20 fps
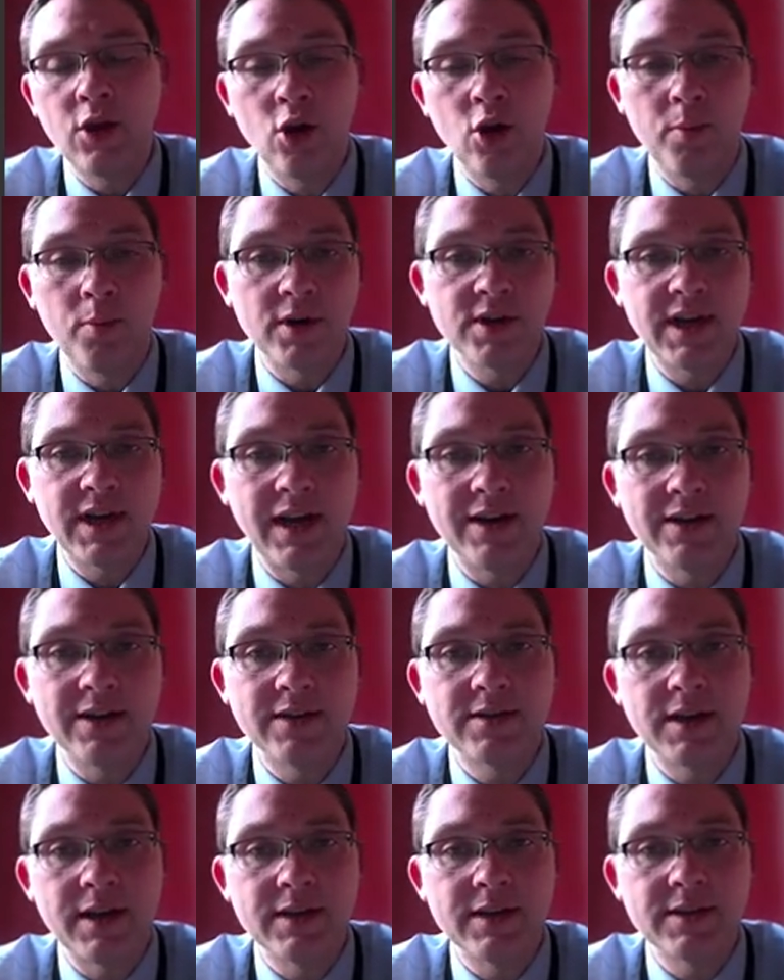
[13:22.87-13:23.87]
Cura
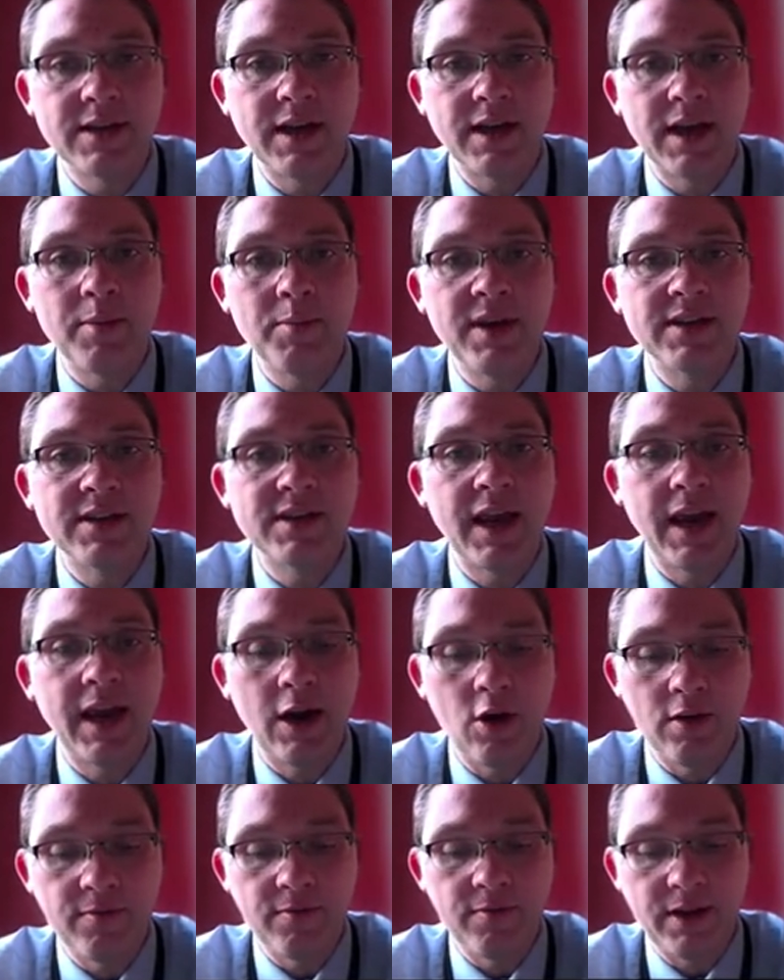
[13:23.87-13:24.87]
Personalis is means
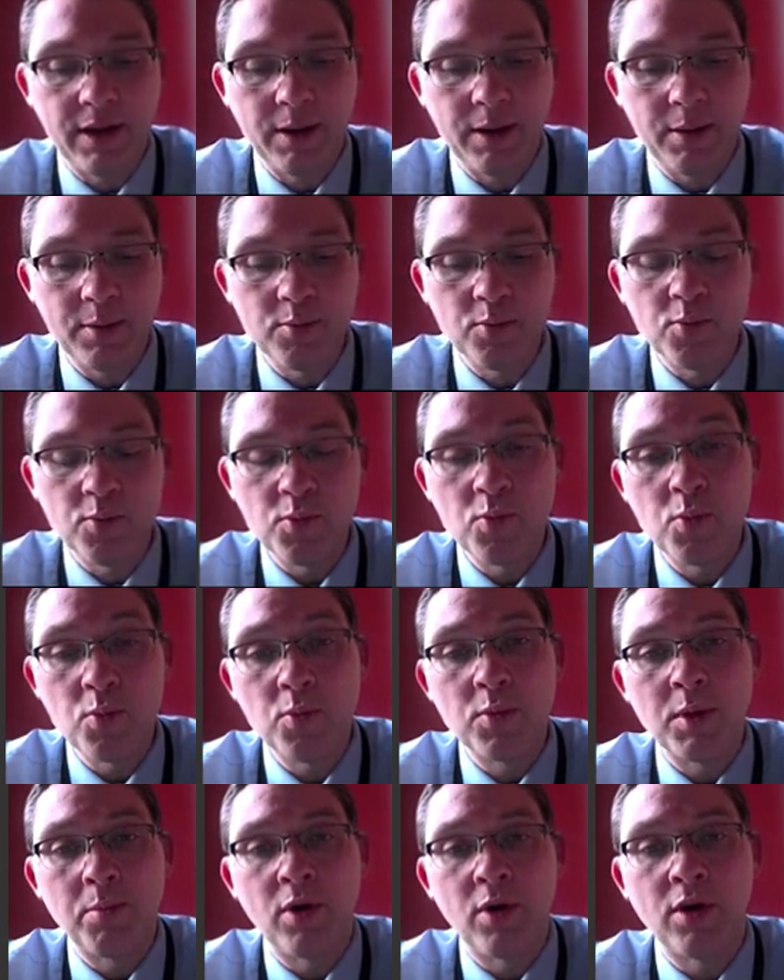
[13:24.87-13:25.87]
care of the
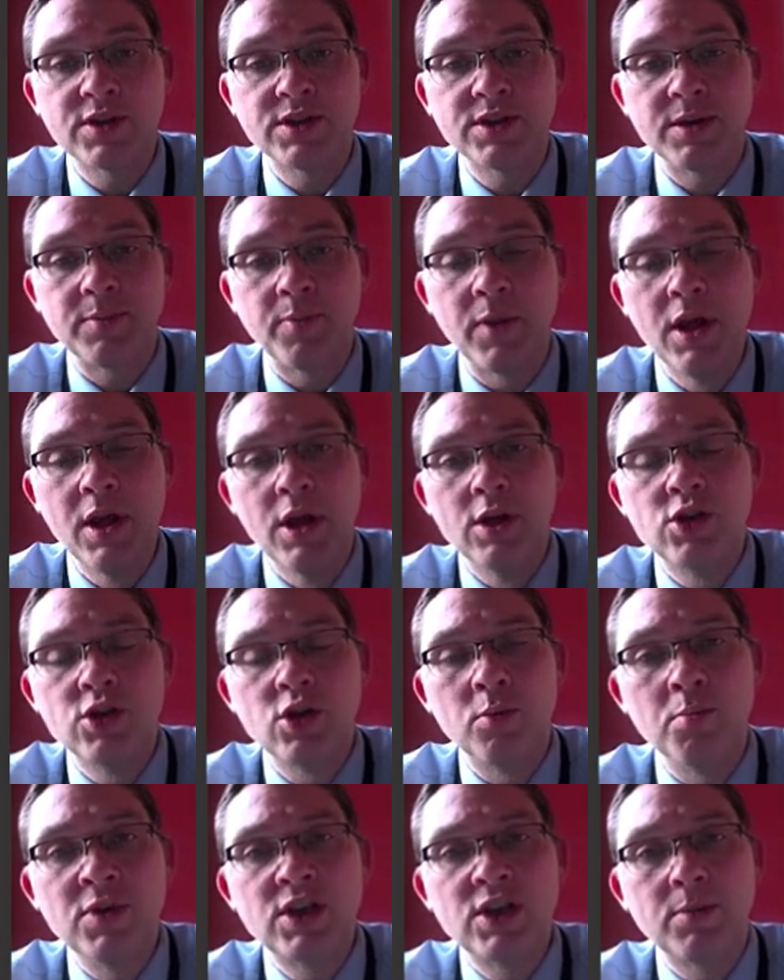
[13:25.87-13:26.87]
person.
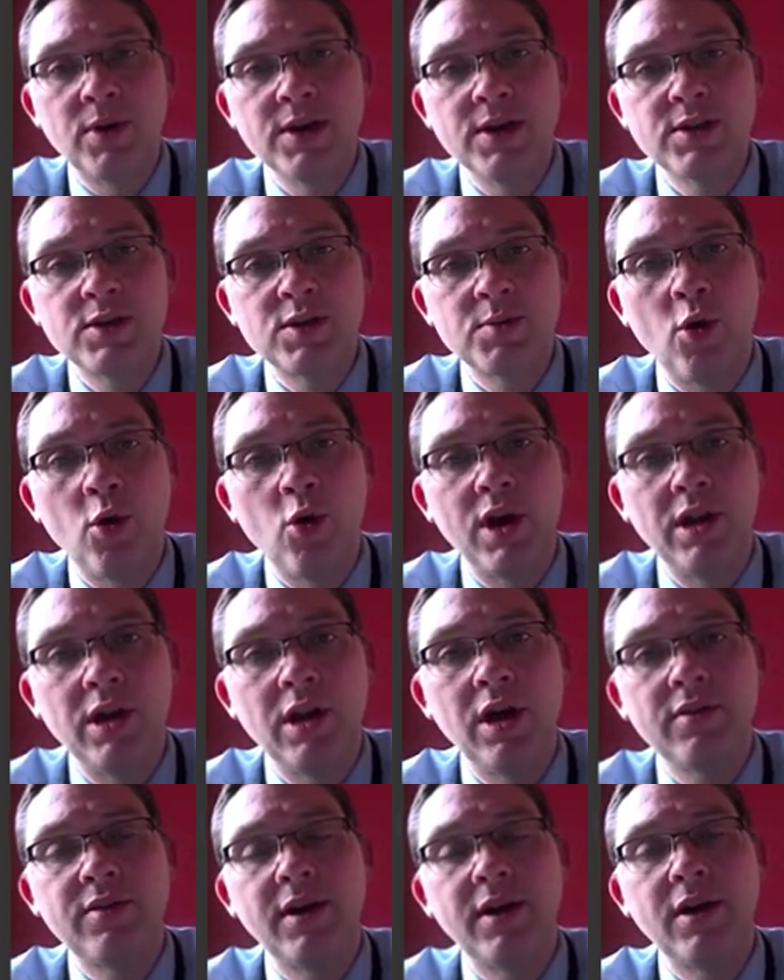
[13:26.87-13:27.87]
So Mr. Bryce spoke a
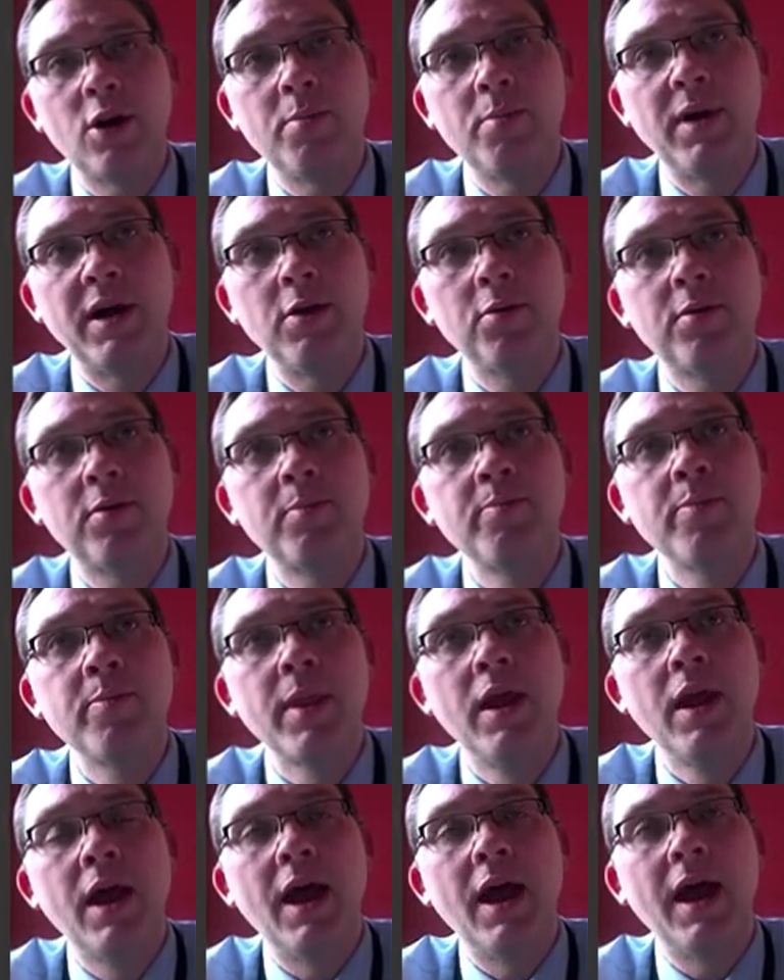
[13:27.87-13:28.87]
lot there about
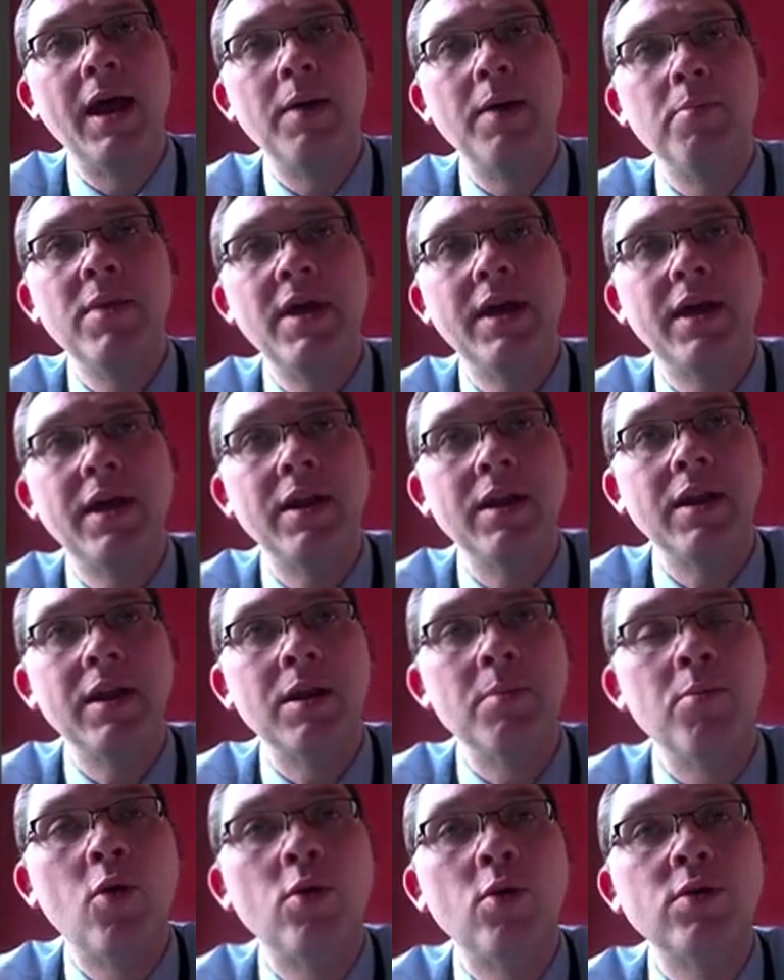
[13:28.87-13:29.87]

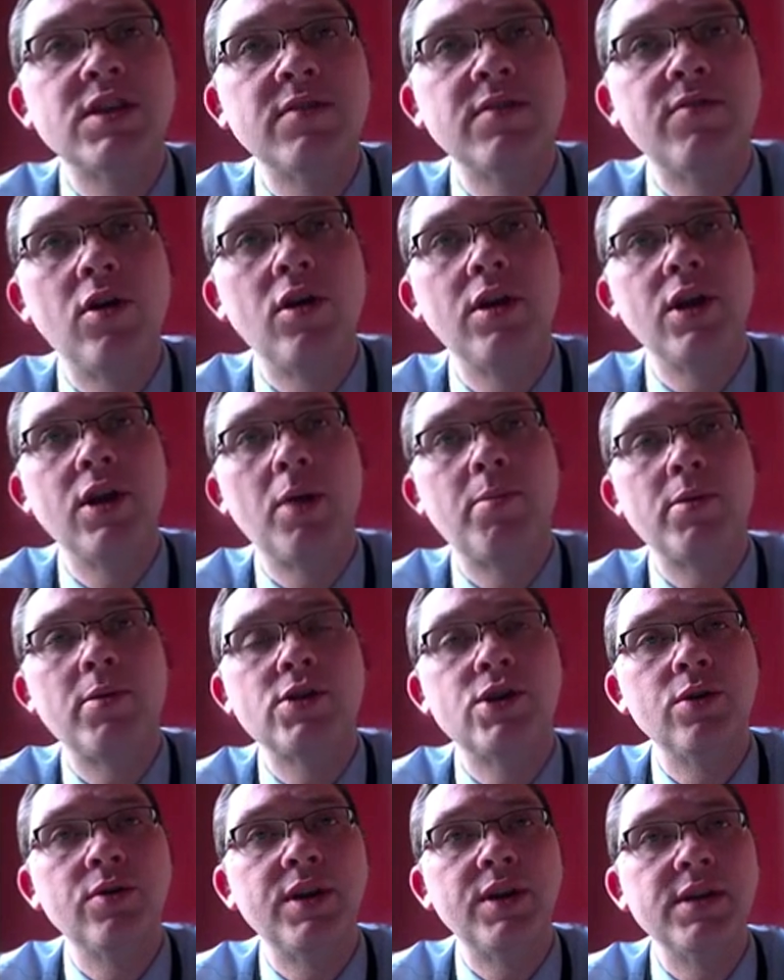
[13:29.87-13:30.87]
making the most of all the
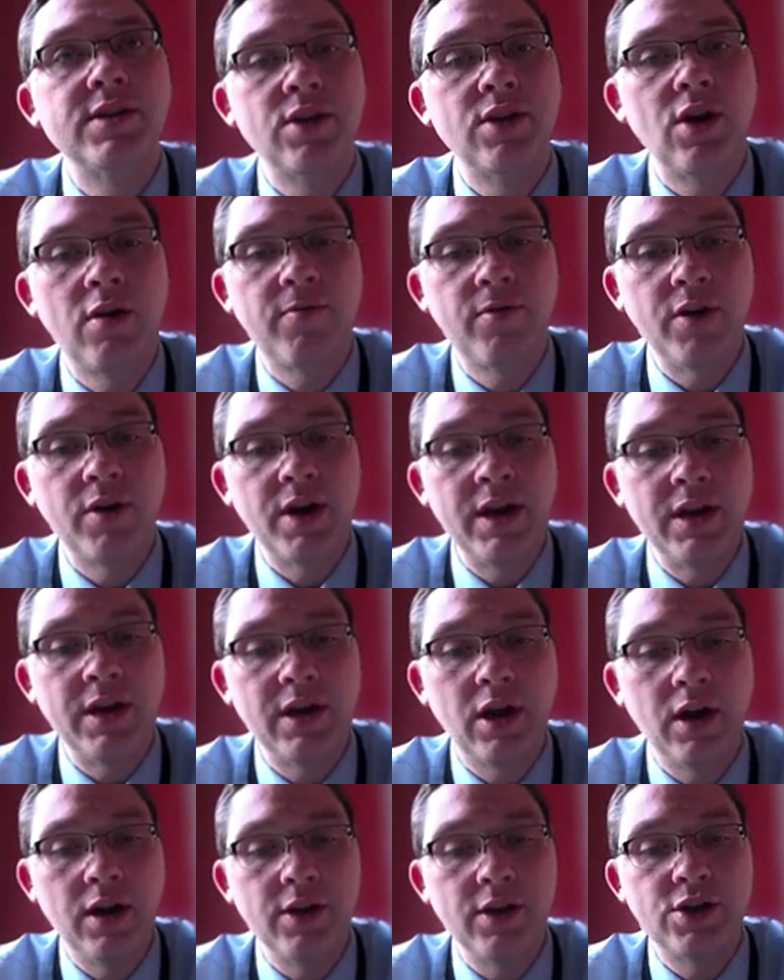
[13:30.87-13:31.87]
opportunities on offer in
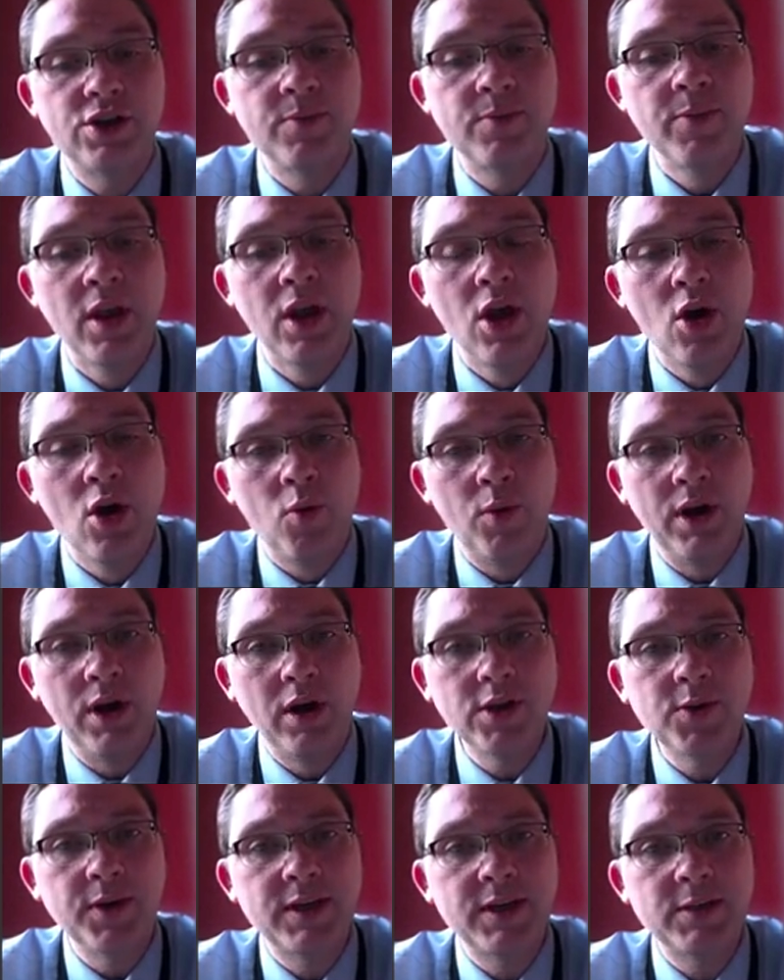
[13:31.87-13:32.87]
the college. We
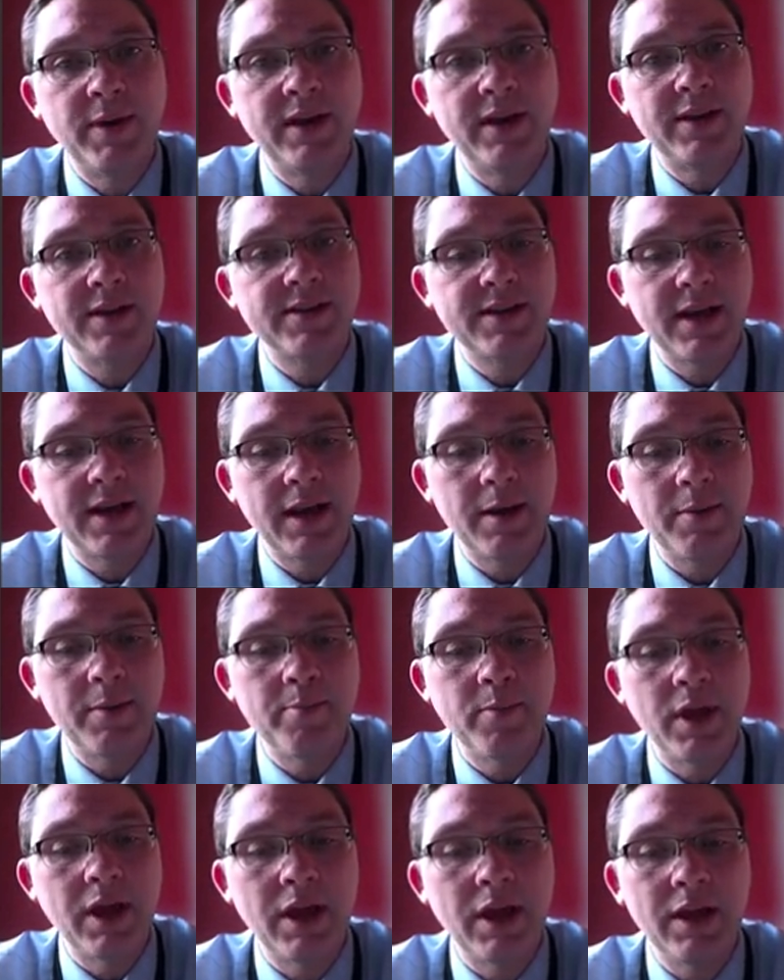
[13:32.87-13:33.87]
also expect the
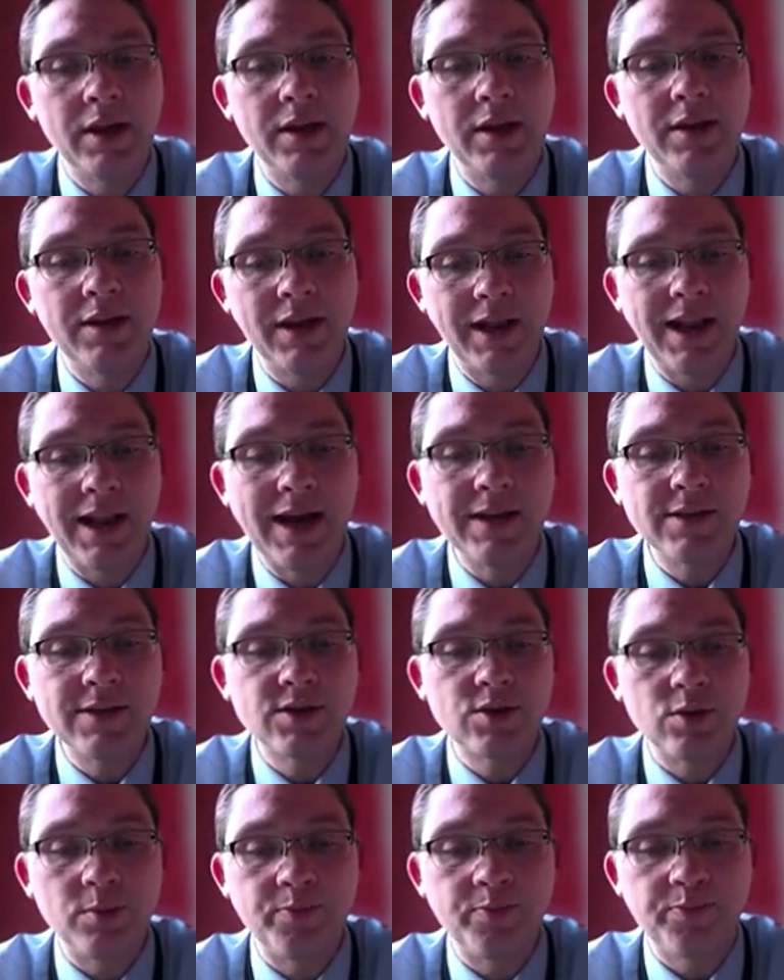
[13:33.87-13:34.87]
same in the
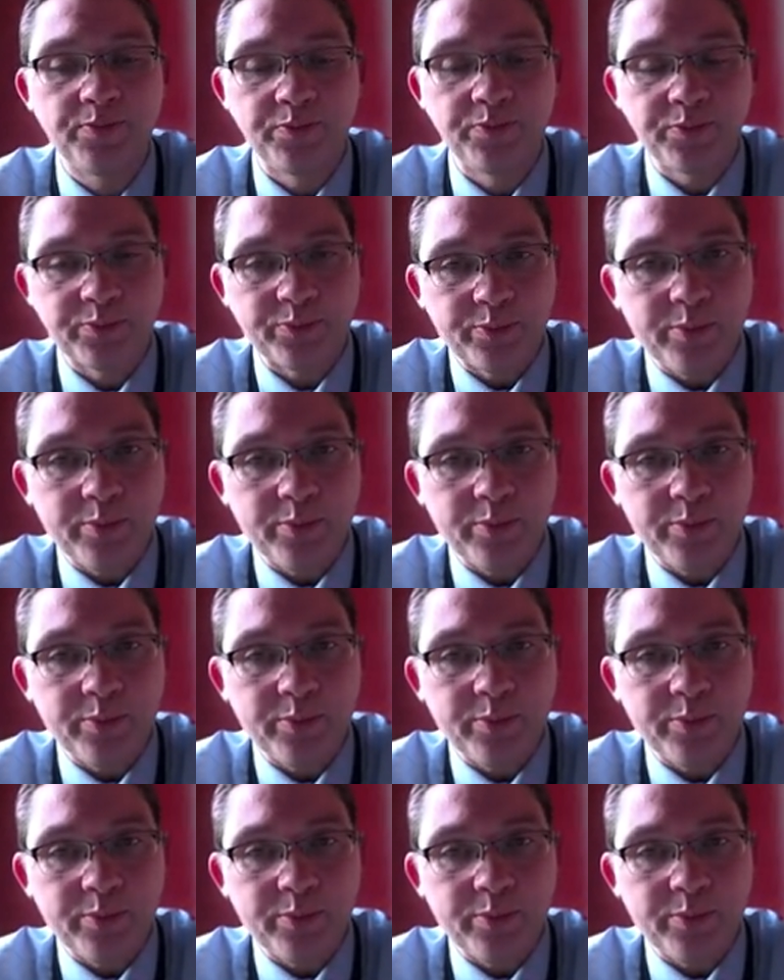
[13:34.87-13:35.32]
classroom.